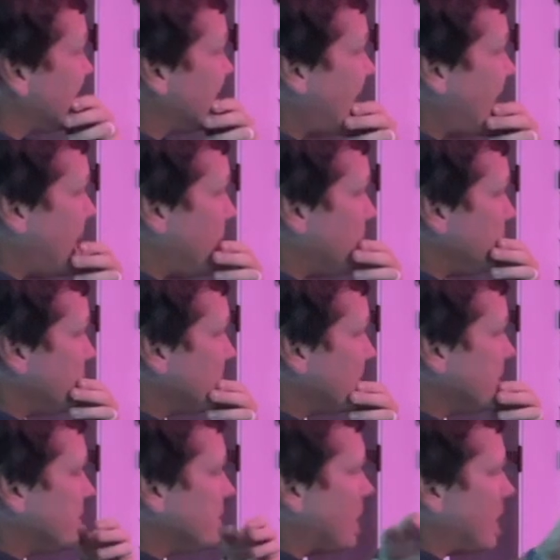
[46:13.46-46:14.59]
um
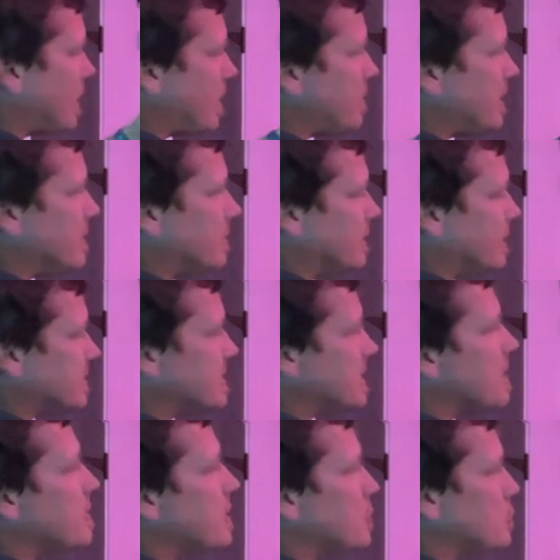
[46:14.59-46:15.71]
you know, I mean, let's say
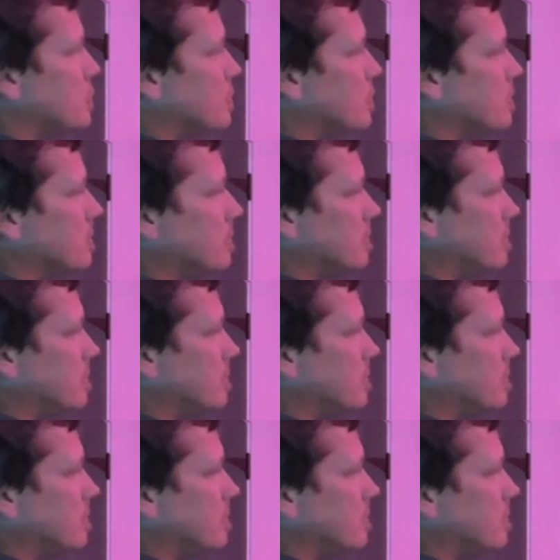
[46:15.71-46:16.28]
that you're